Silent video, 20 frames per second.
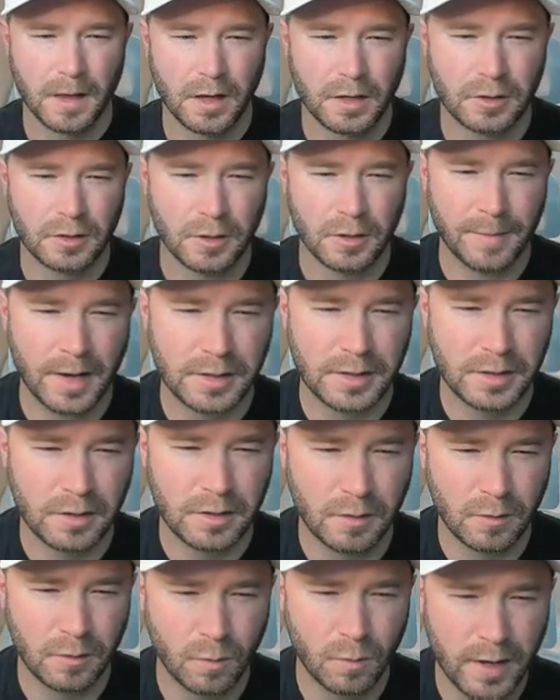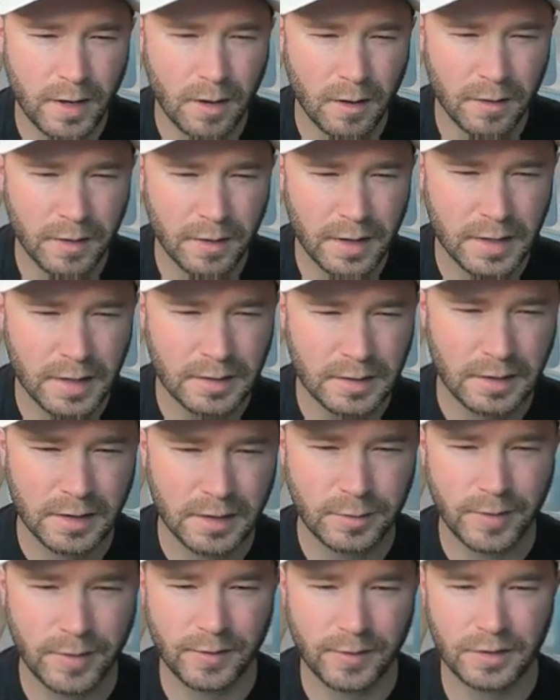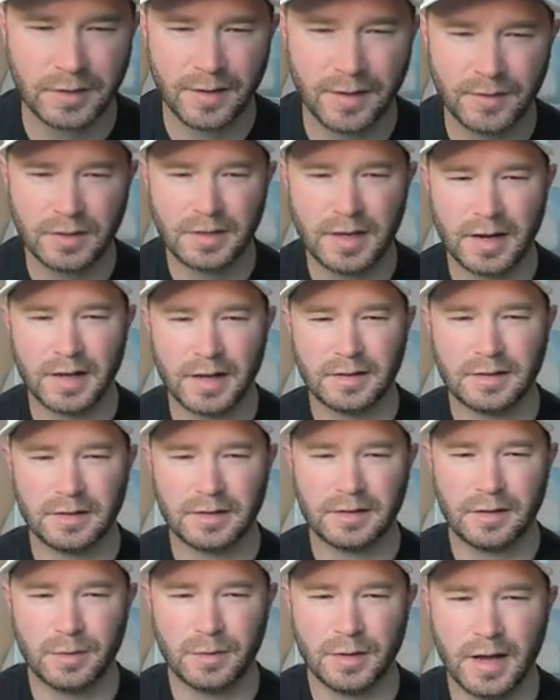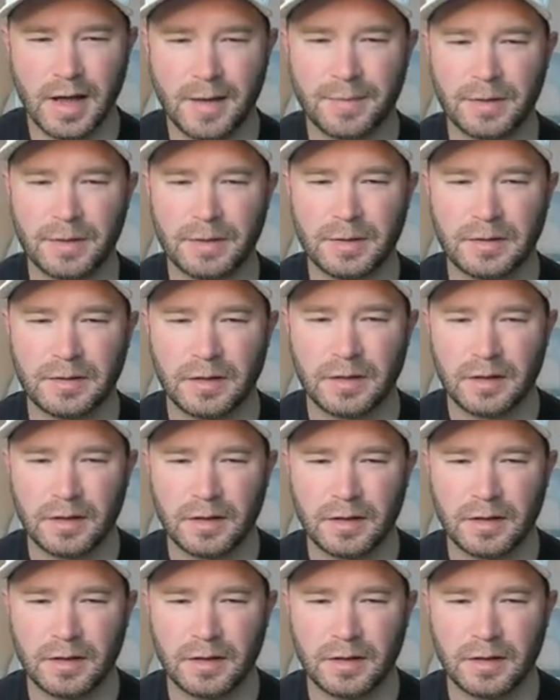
So I'm actually going to wait on this. Let's wait for 7 seconds. Let's see what happens.